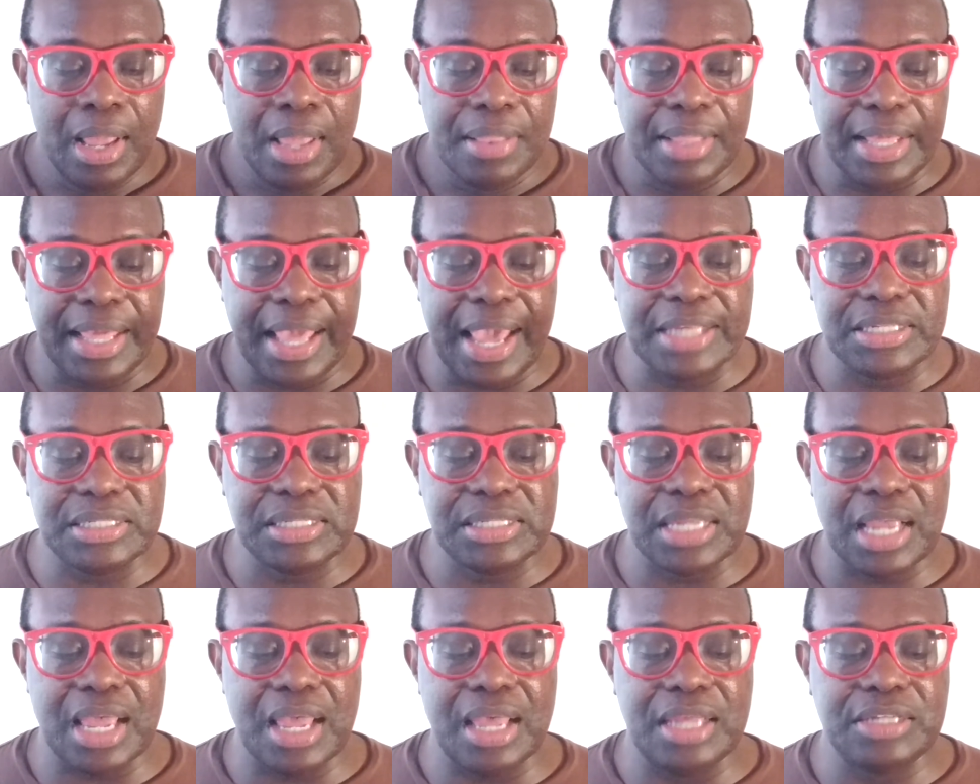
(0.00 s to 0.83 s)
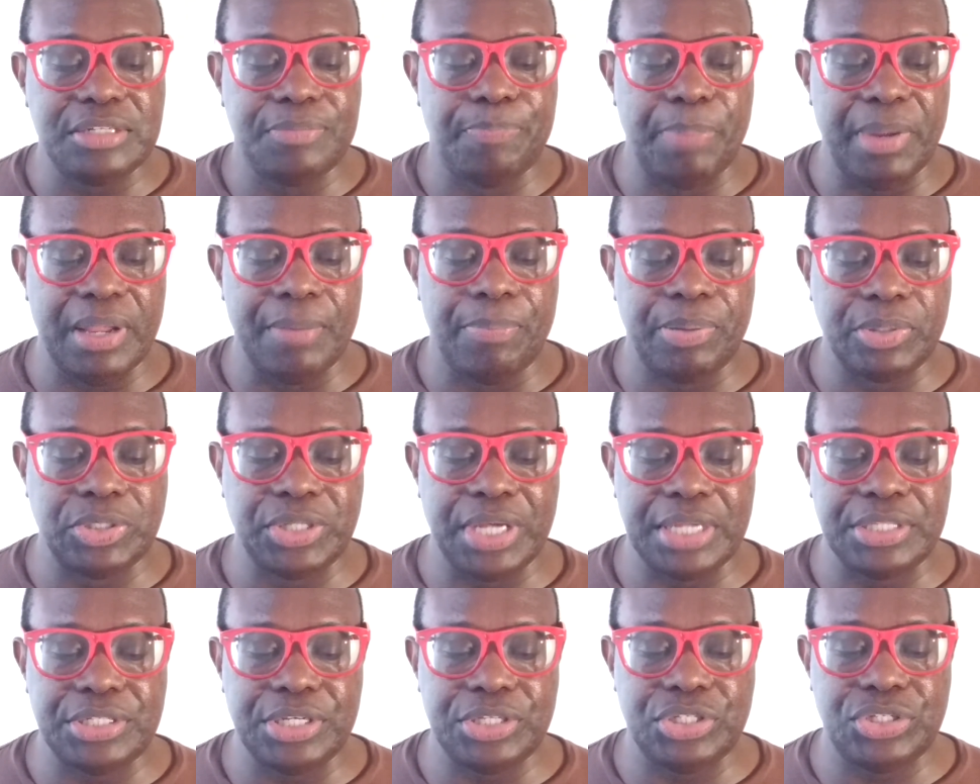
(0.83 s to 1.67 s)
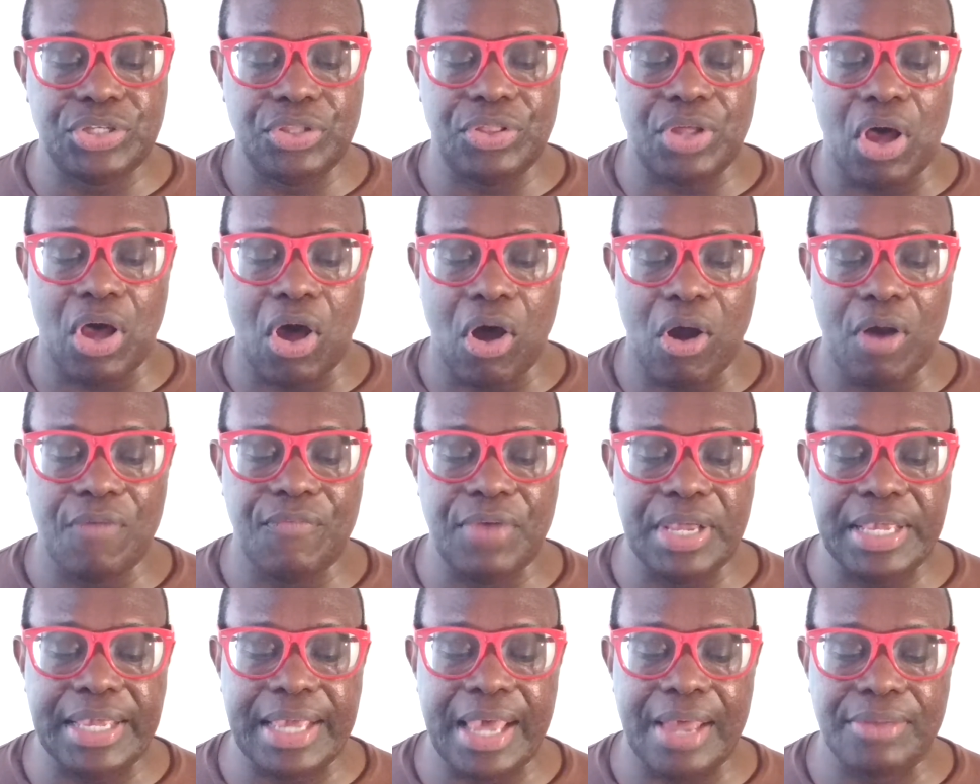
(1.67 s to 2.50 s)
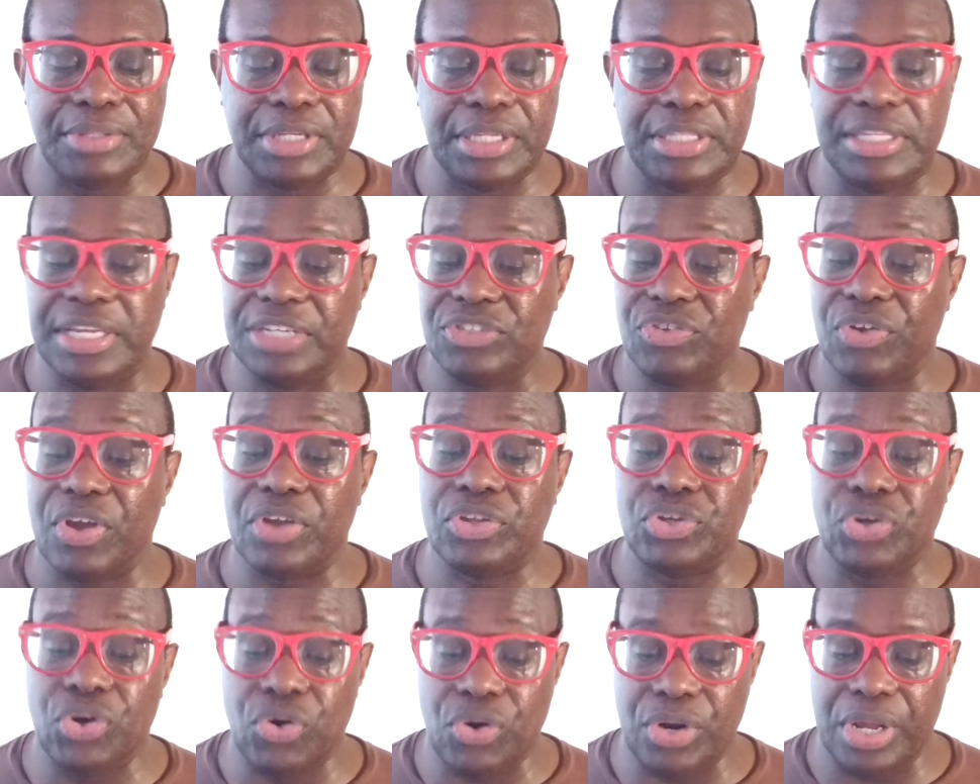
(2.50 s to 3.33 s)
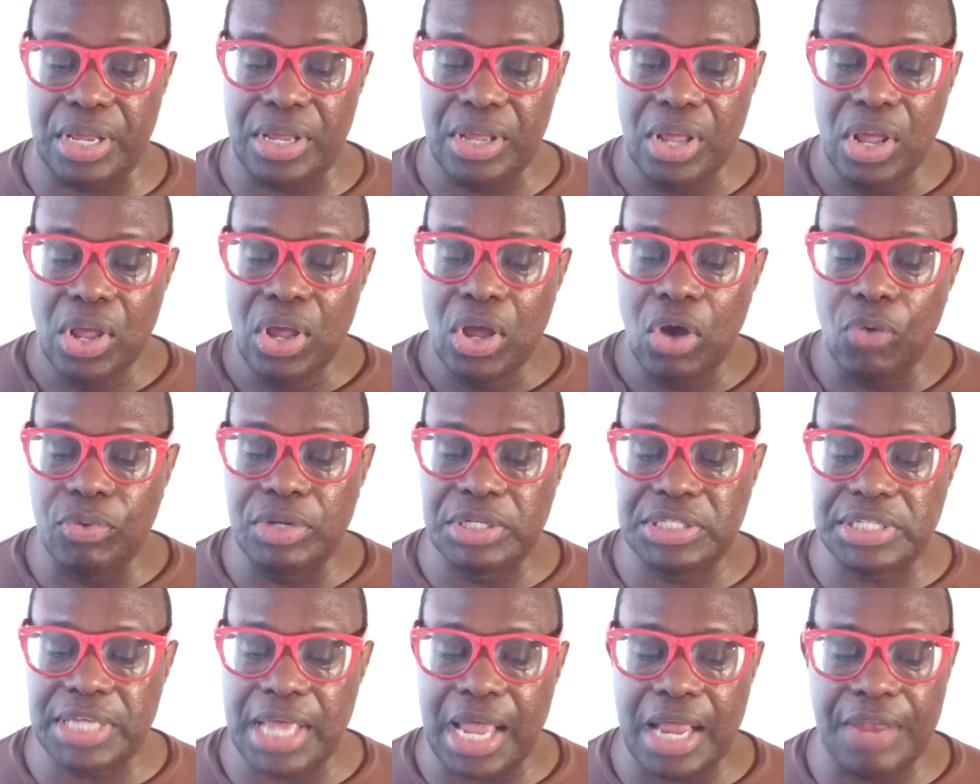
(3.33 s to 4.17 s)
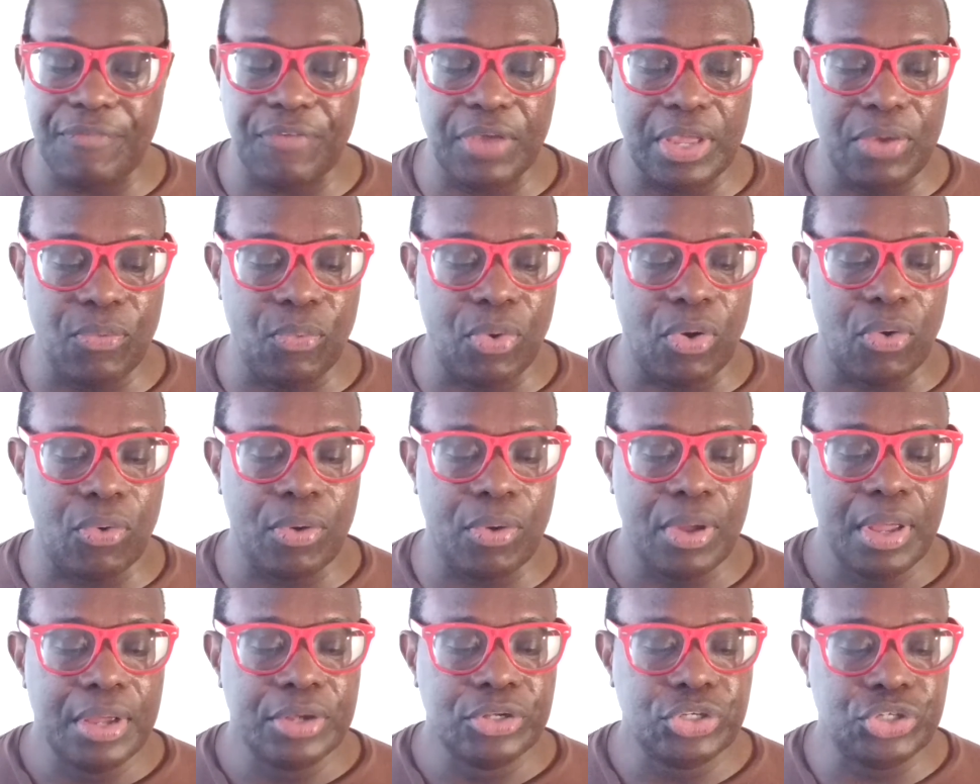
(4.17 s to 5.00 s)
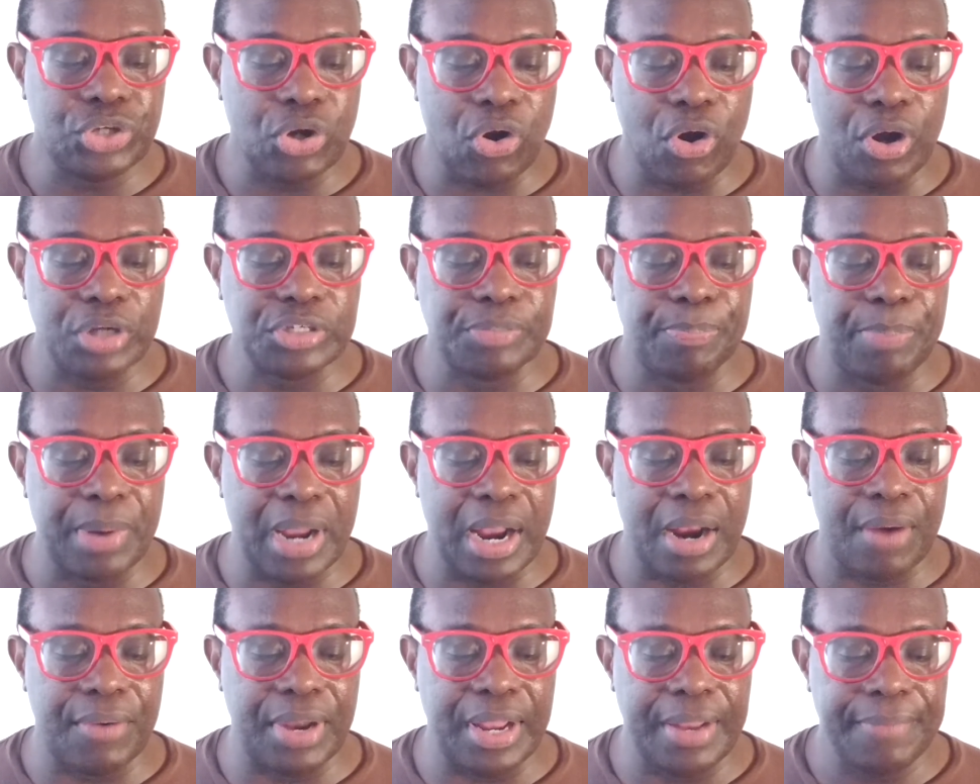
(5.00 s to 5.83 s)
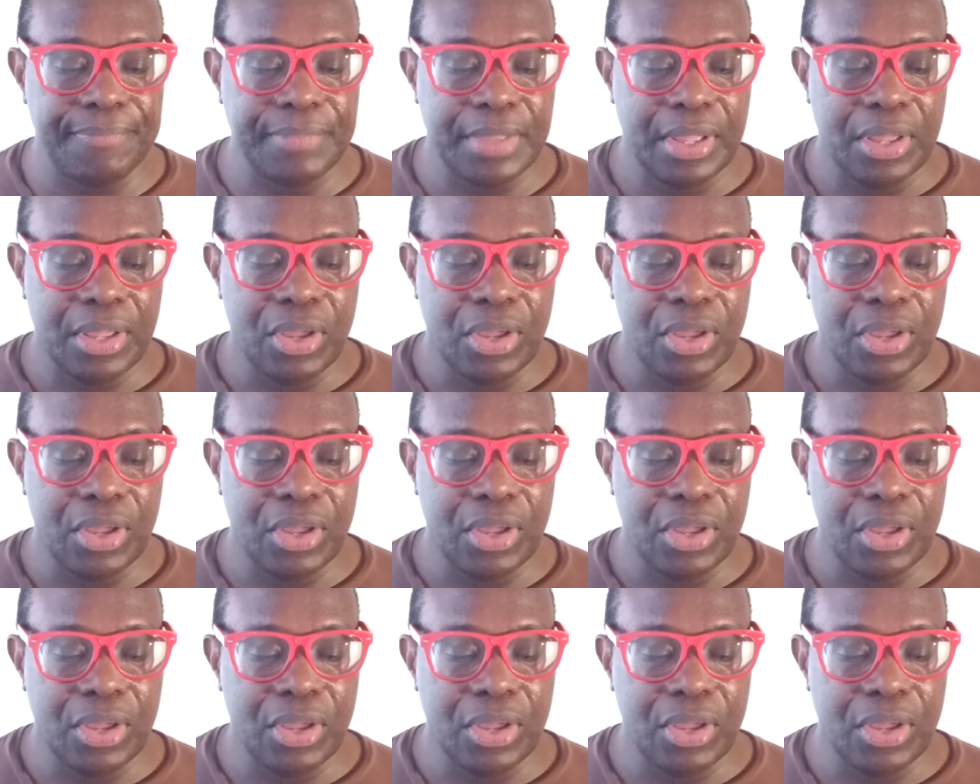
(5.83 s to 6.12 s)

The case has been presented to the Harvey County District Attorney, who will decide if he will charge Berry,